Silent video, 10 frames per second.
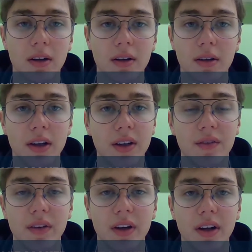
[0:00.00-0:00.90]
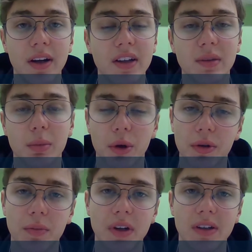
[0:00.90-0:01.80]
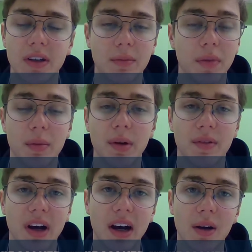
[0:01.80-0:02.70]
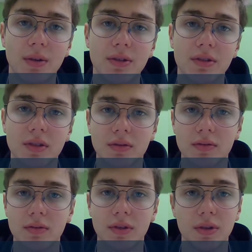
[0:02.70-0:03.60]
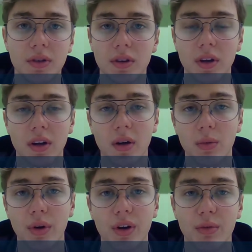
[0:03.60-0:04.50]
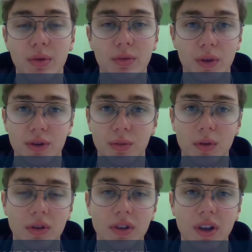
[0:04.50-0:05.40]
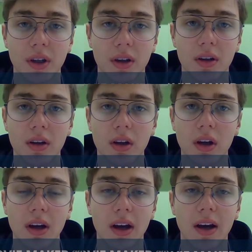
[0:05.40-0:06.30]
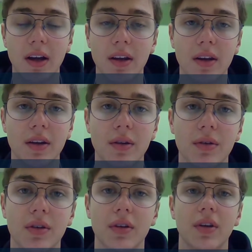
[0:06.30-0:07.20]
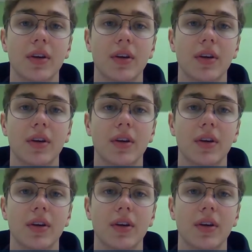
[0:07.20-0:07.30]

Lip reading: live in a nice apartment, maybe live in a house. You could work with what you wanted, and you could